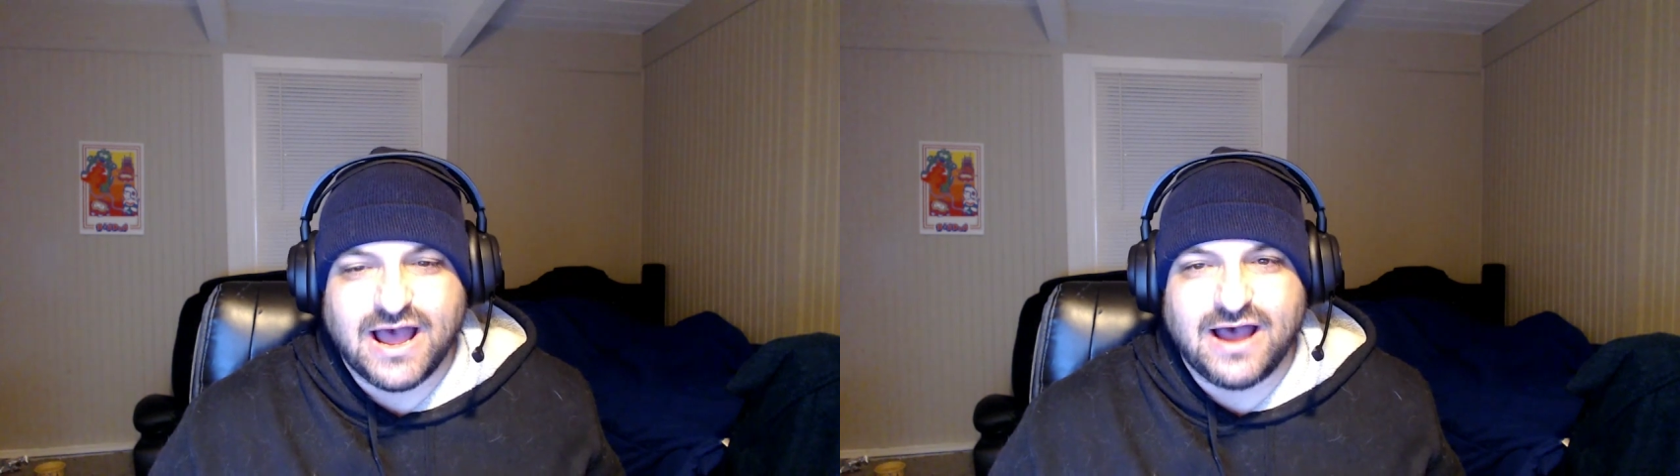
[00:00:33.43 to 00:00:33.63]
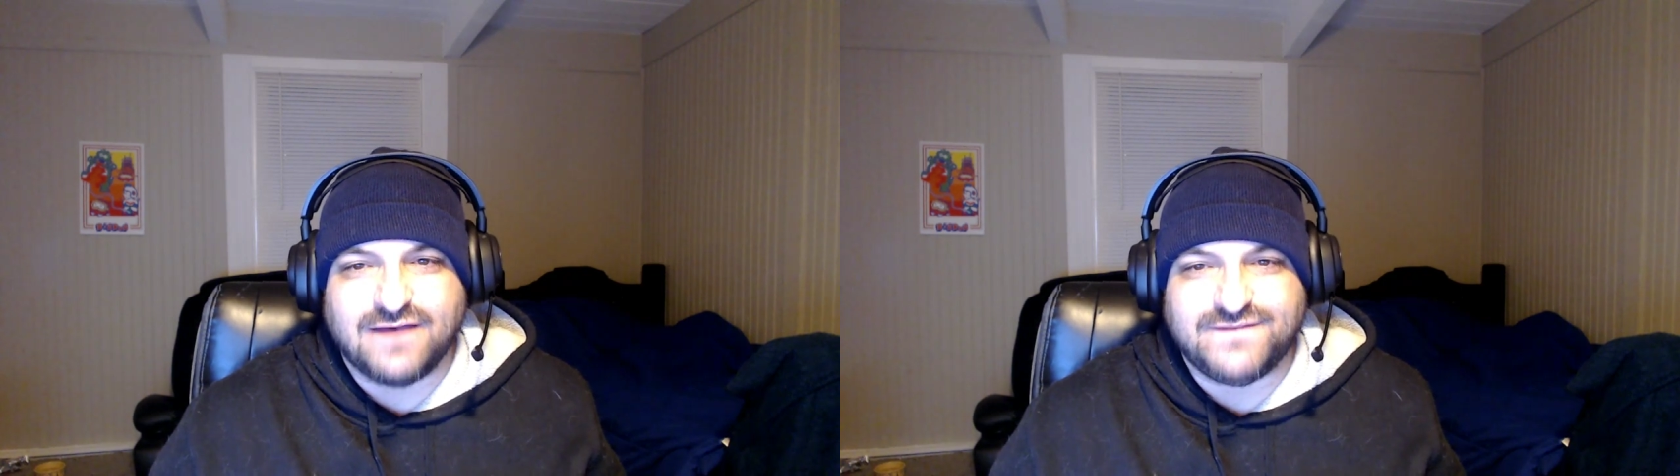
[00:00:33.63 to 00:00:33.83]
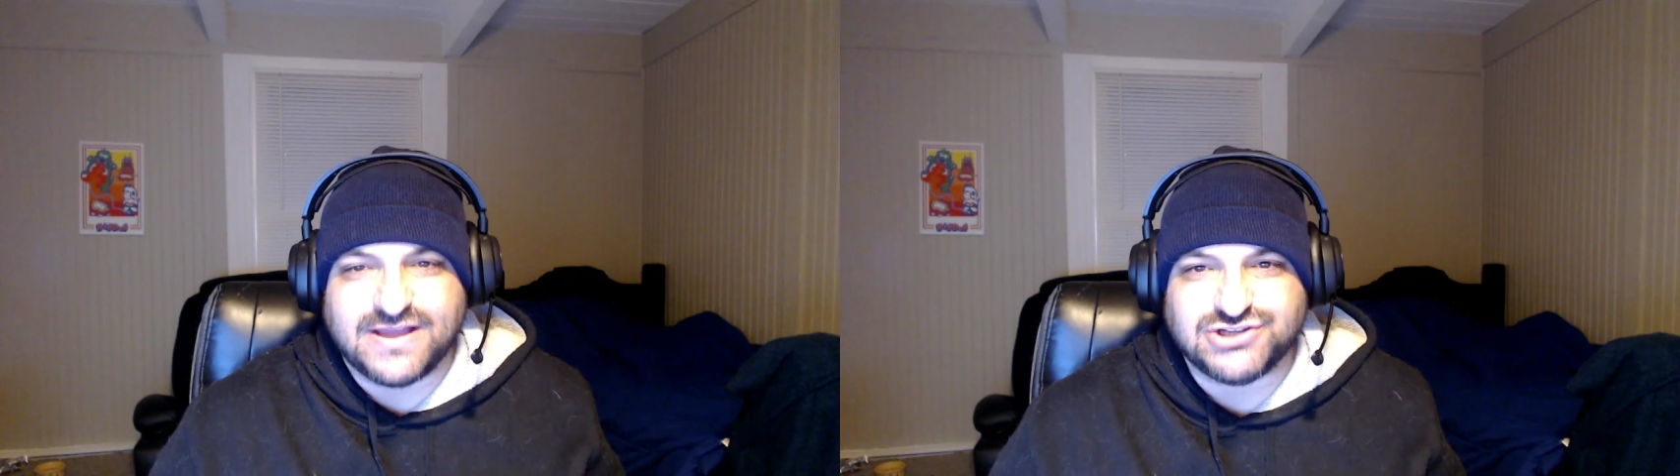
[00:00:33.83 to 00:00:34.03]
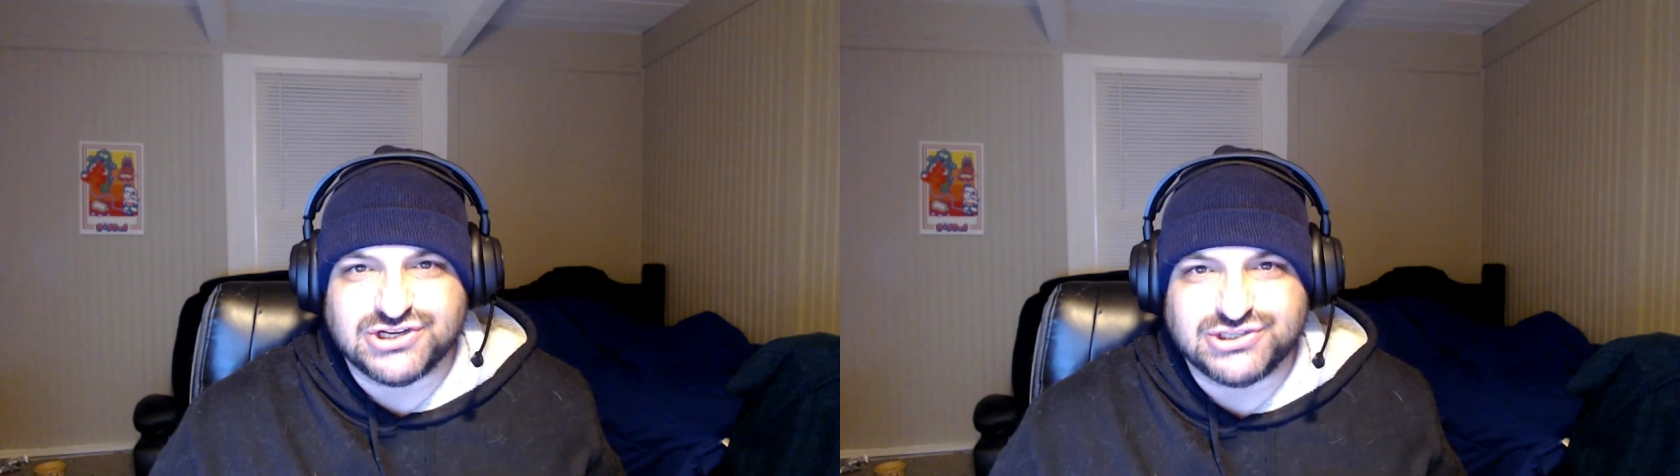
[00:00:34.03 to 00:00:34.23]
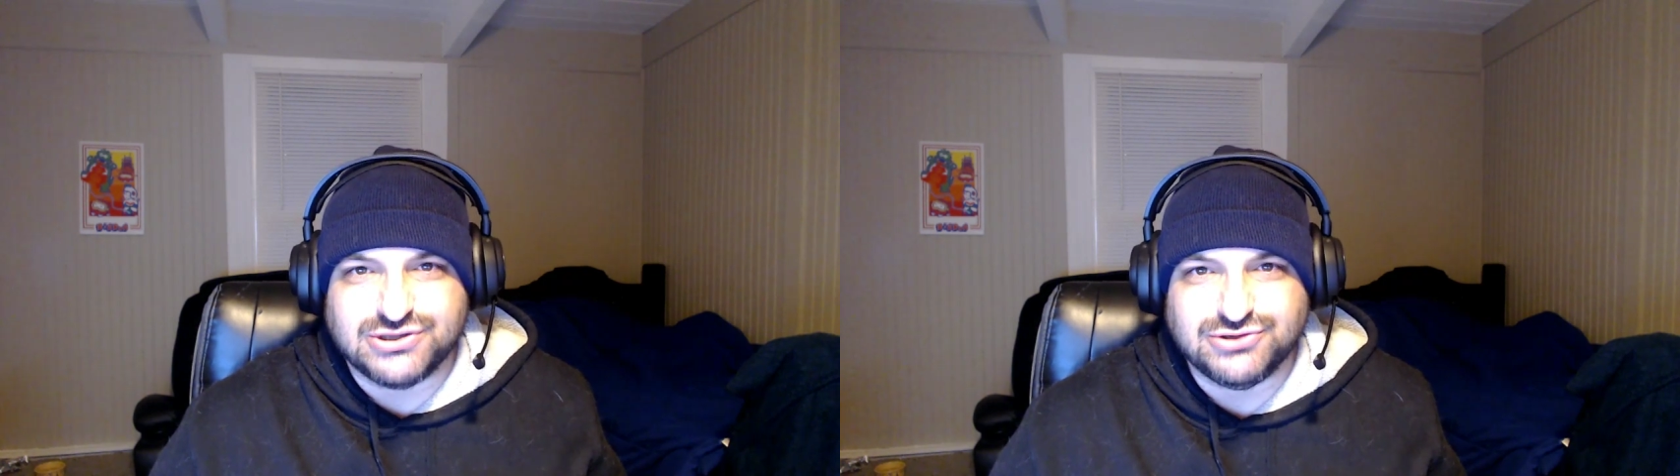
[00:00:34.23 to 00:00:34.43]
A
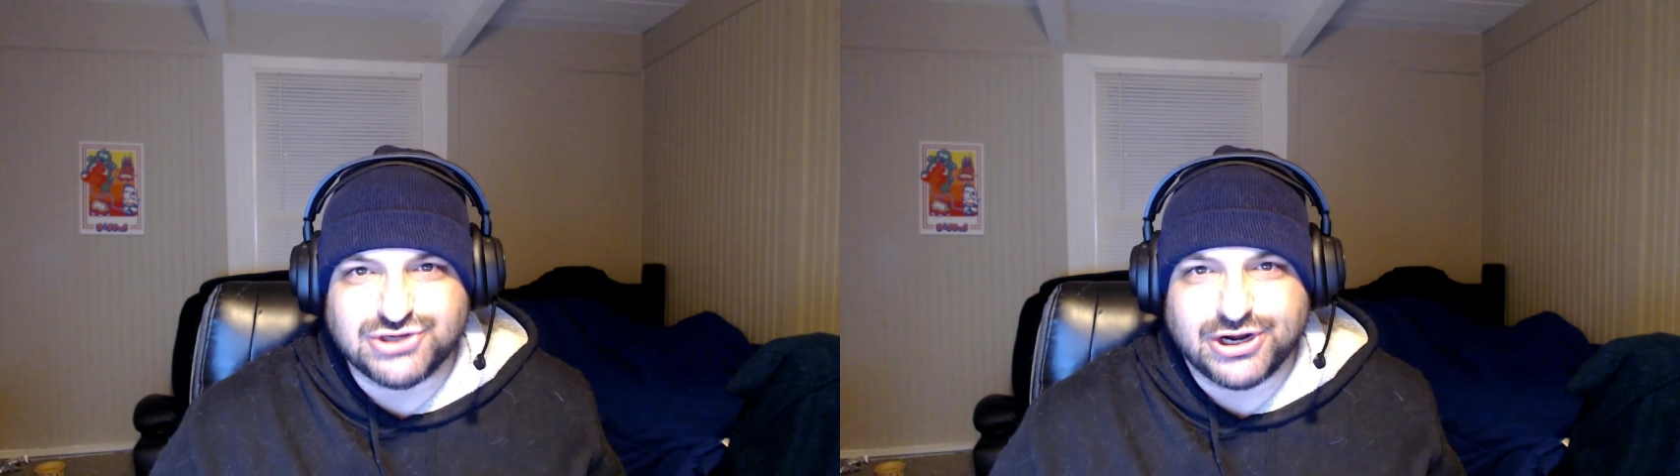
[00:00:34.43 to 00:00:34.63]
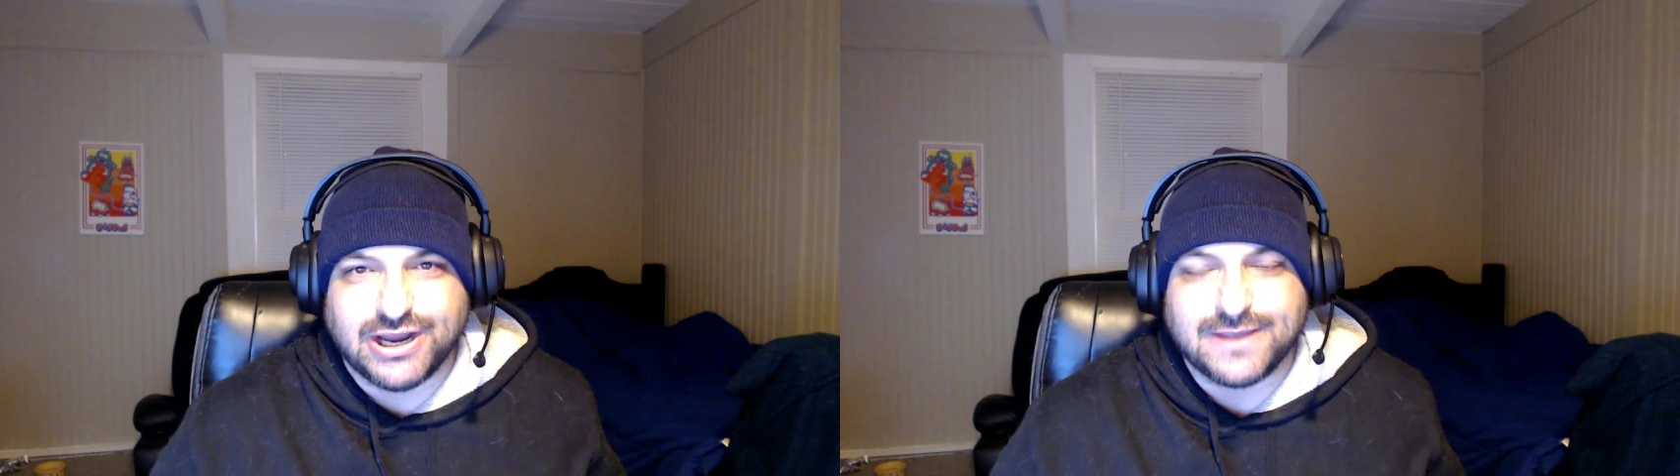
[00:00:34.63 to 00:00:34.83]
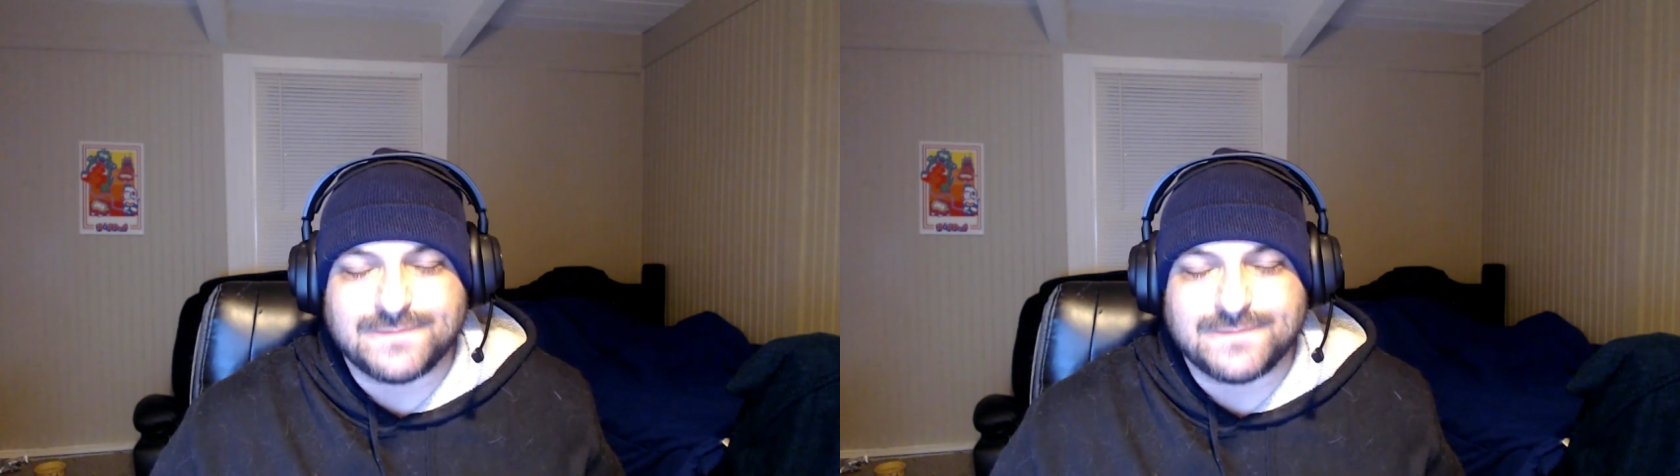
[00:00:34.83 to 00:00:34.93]
Veteran's New Journey.